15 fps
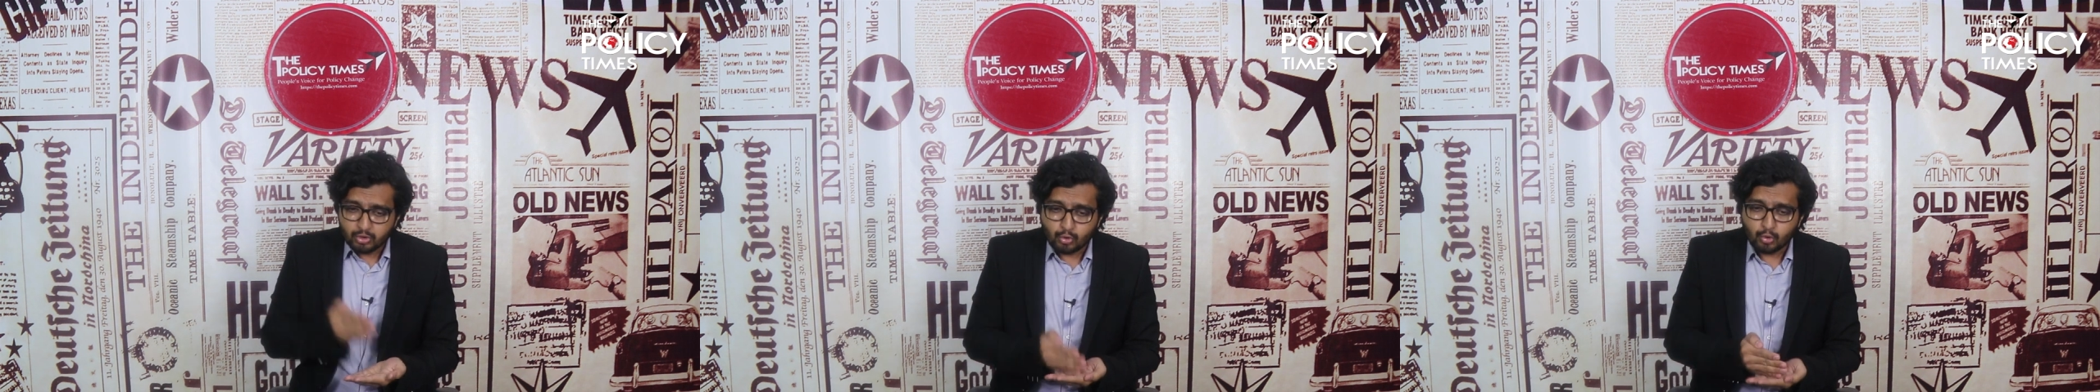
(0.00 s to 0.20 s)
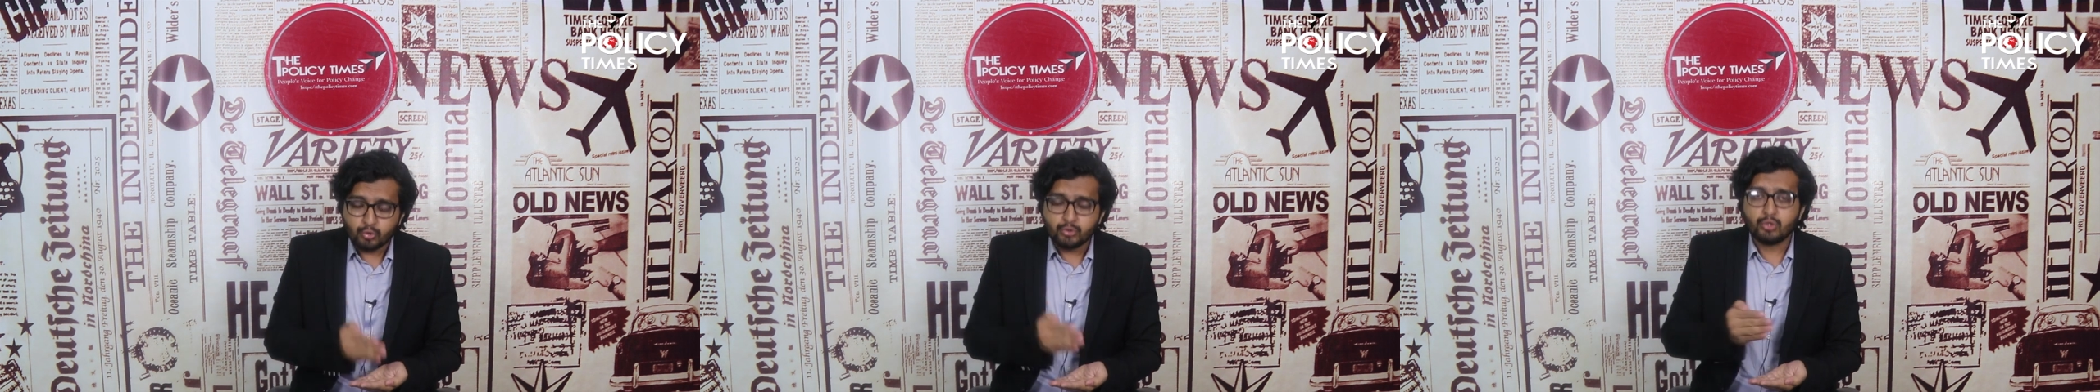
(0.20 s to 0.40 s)

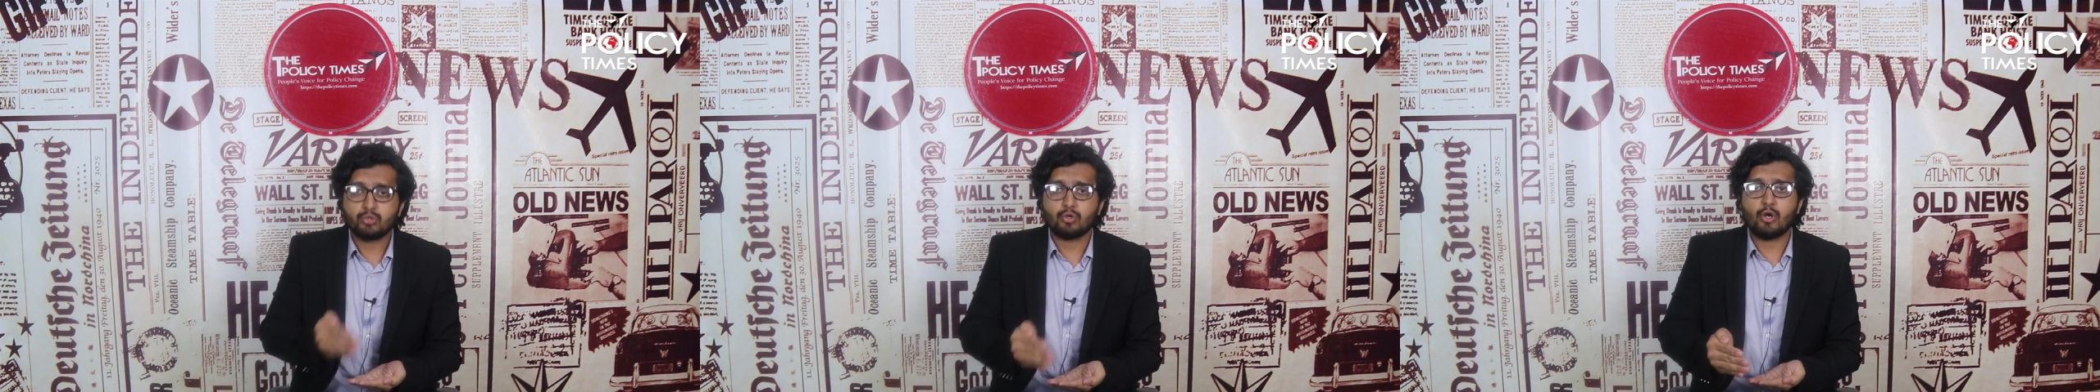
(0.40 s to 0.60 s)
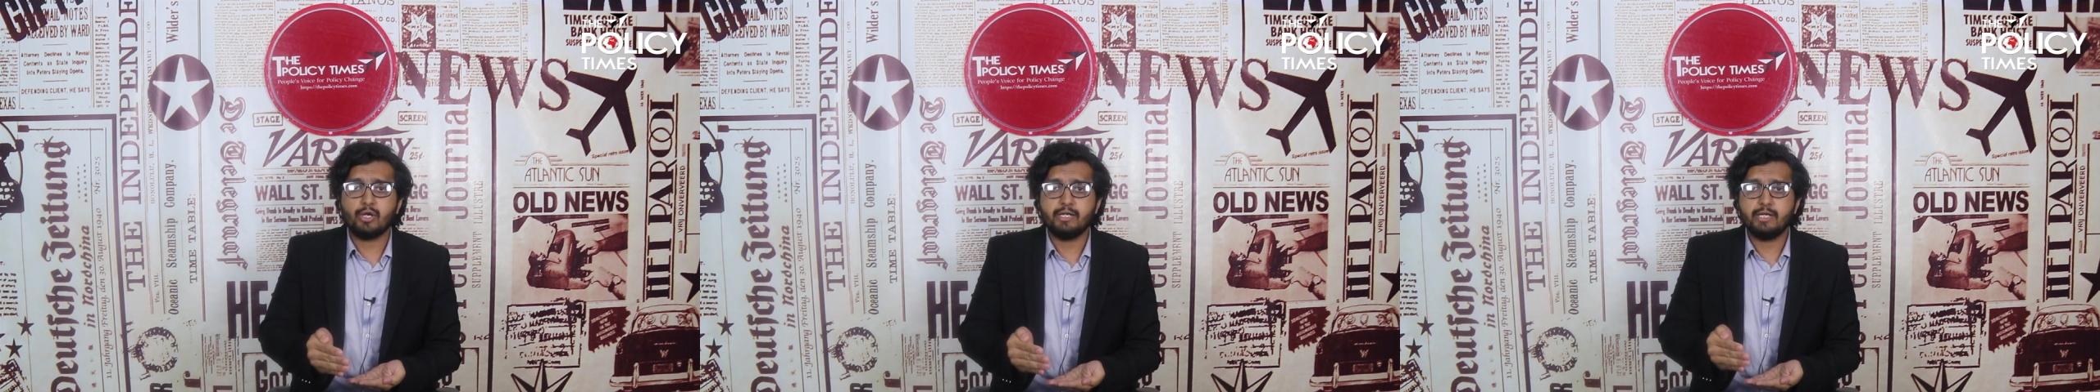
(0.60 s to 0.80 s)
through your
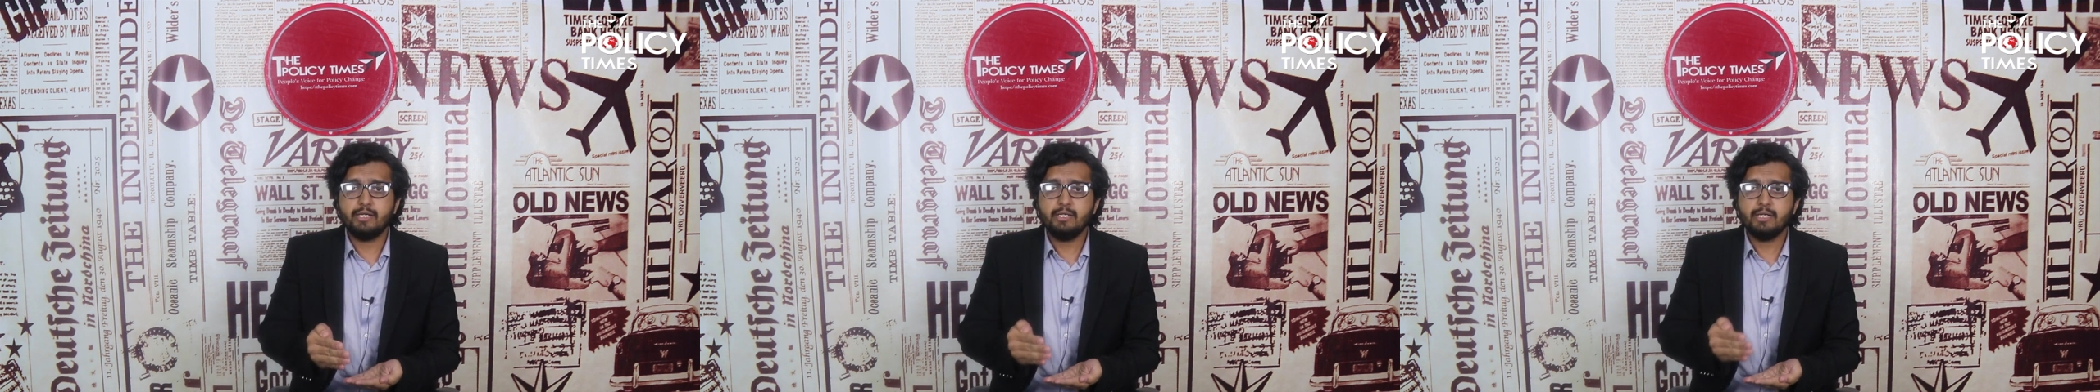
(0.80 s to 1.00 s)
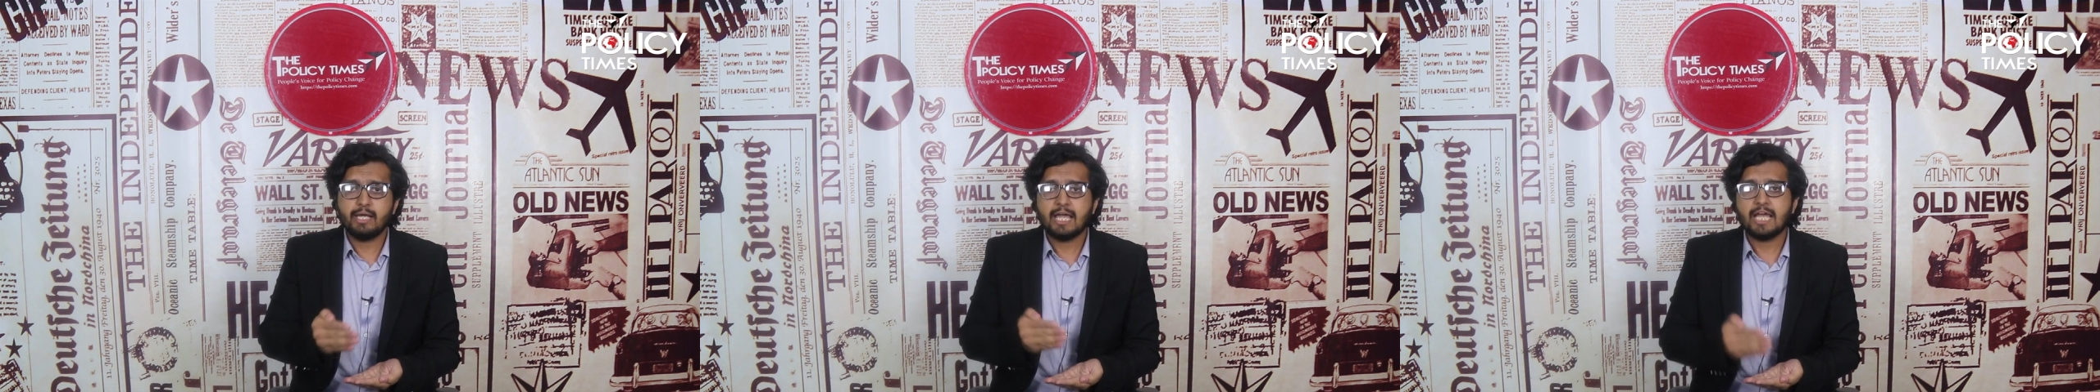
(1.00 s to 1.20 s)

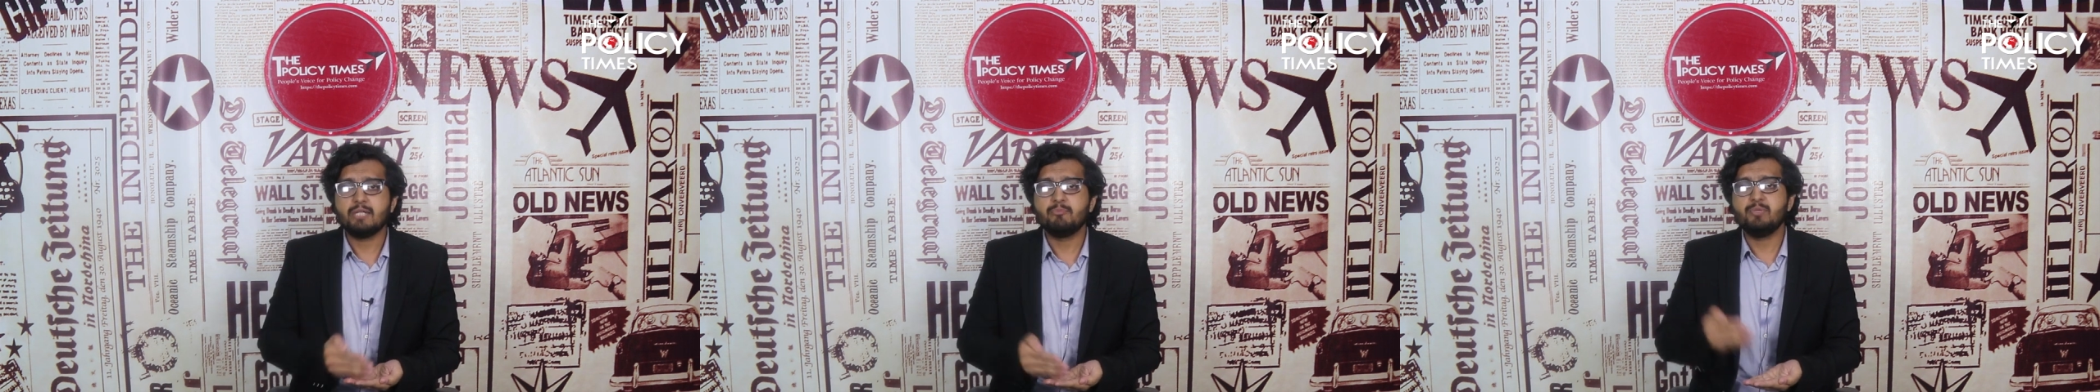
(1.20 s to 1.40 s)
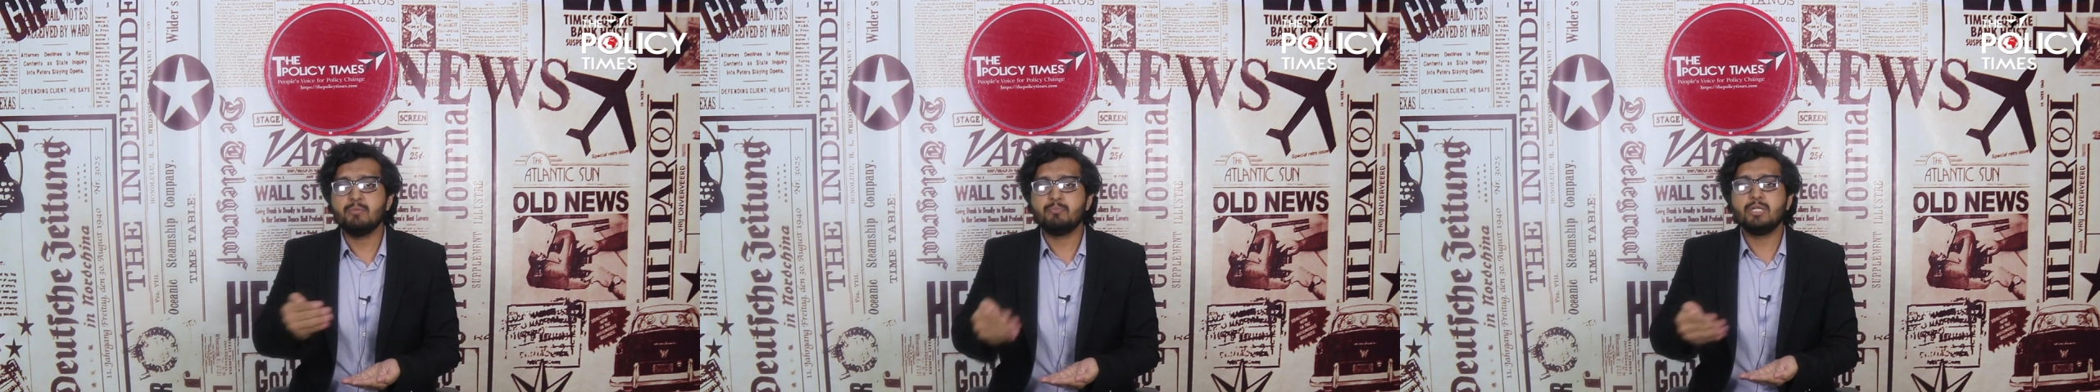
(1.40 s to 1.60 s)
content
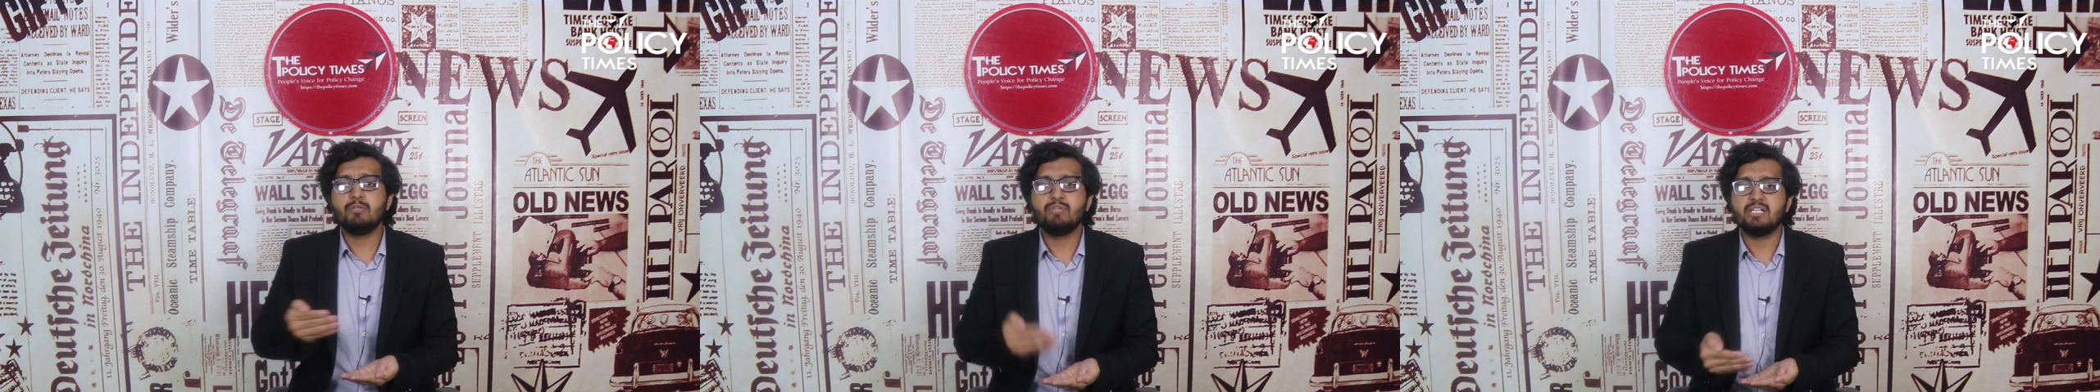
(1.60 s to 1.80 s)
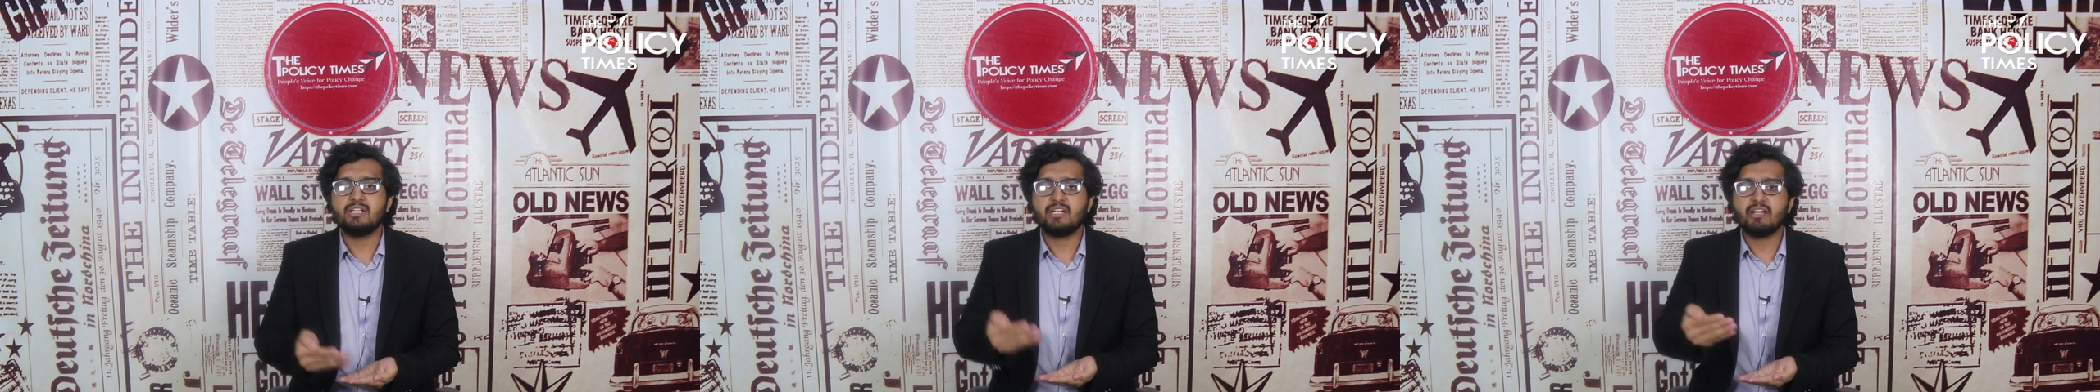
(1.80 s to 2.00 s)
and people will